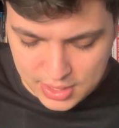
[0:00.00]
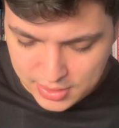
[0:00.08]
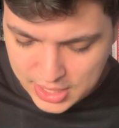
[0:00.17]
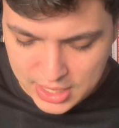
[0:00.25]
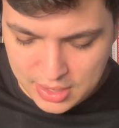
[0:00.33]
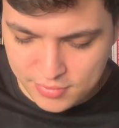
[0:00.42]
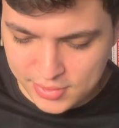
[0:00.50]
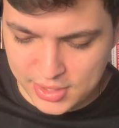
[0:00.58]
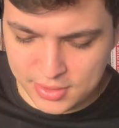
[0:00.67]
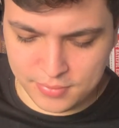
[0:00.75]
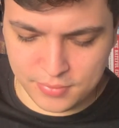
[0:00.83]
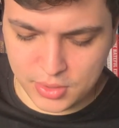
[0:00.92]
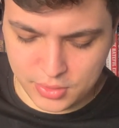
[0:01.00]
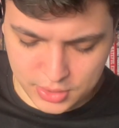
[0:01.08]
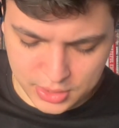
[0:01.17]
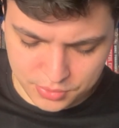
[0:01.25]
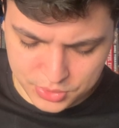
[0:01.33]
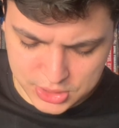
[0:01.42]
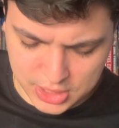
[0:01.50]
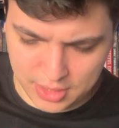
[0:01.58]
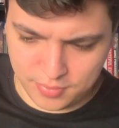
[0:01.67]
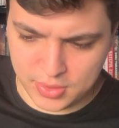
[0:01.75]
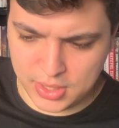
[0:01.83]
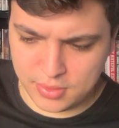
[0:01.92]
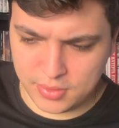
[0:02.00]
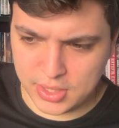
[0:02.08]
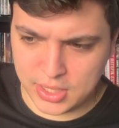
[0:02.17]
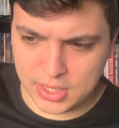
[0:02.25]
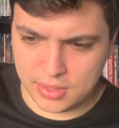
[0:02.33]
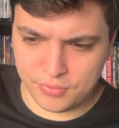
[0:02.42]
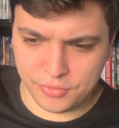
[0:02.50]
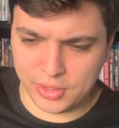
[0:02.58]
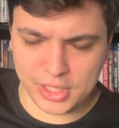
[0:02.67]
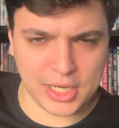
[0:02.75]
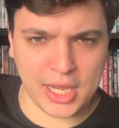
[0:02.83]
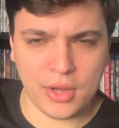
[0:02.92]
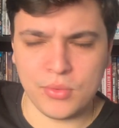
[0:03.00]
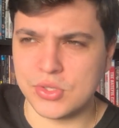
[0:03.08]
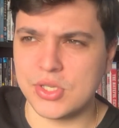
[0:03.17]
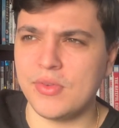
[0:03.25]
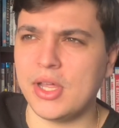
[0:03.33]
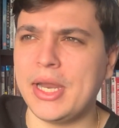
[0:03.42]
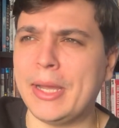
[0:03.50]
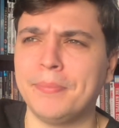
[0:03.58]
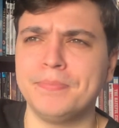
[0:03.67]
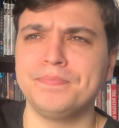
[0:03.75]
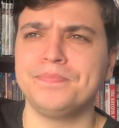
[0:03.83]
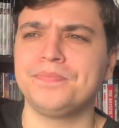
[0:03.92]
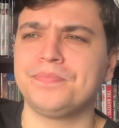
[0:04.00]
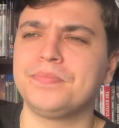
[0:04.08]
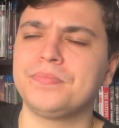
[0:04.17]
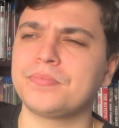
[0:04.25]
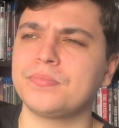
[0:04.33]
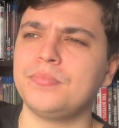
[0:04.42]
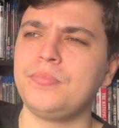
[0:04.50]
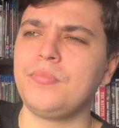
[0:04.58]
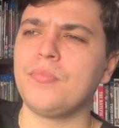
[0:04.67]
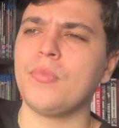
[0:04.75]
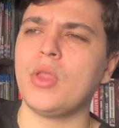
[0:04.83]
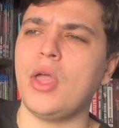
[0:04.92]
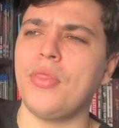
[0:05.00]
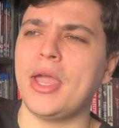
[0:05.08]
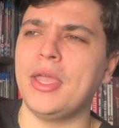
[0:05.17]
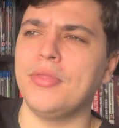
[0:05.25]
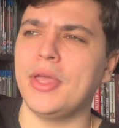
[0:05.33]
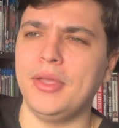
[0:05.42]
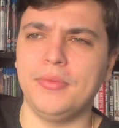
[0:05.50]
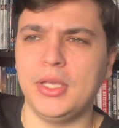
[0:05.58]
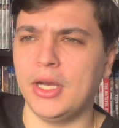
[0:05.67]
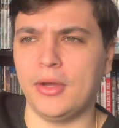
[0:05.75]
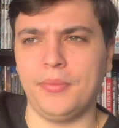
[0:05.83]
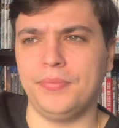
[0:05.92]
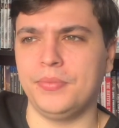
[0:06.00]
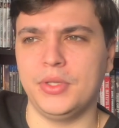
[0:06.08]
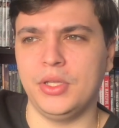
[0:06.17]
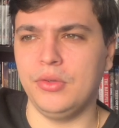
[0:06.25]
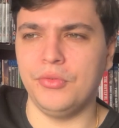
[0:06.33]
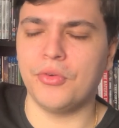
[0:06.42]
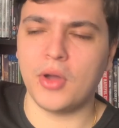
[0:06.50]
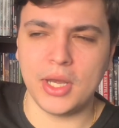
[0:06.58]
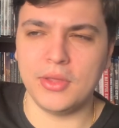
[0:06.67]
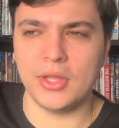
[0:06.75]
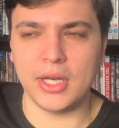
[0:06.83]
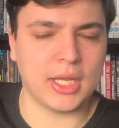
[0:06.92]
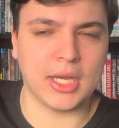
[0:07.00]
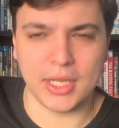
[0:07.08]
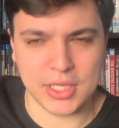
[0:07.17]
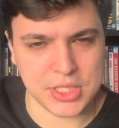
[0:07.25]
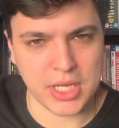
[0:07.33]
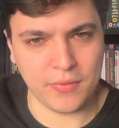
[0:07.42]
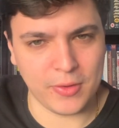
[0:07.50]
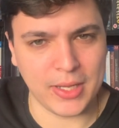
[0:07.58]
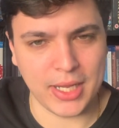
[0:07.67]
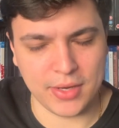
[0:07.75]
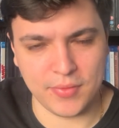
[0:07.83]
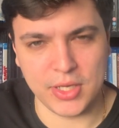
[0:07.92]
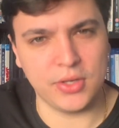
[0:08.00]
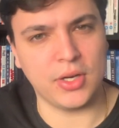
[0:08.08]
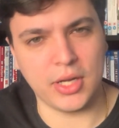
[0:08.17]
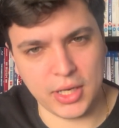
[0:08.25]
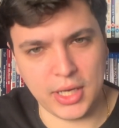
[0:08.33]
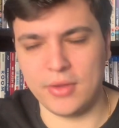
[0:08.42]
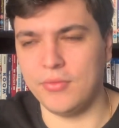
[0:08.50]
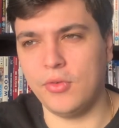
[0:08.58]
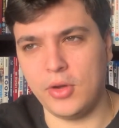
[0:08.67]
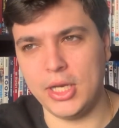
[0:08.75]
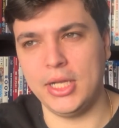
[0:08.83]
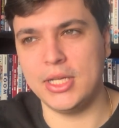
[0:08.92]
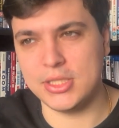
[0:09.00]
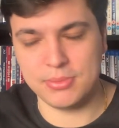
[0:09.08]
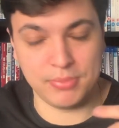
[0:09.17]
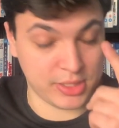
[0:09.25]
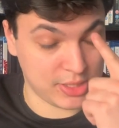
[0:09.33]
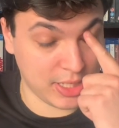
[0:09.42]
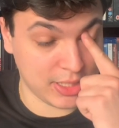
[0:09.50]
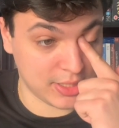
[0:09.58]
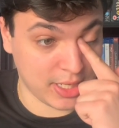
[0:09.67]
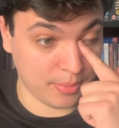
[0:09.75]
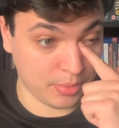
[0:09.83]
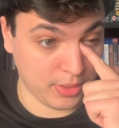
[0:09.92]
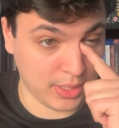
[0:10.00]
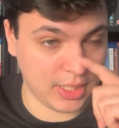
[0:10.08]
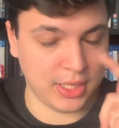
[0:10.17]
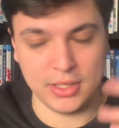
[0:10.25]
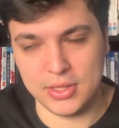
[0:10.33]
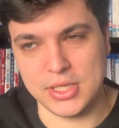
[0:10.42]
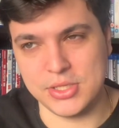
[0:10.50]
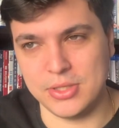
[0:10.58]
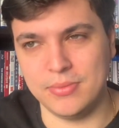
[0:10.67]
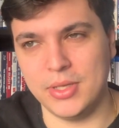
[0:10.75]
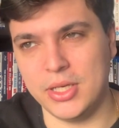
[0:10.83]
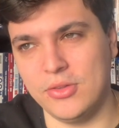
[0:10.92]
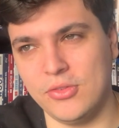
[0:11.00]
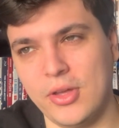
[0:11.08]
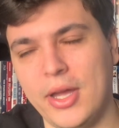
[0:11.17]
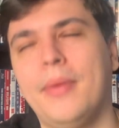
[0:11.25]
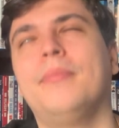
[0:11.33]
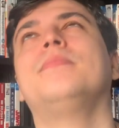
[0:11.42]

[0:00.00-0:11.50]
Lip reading: Eve and what's her name? Villanelle or something like that. They, you know, you finally think they're going to get together at the end of it. And you're like, okay, finally, let's let this happen. And then it doesn't. And it's like,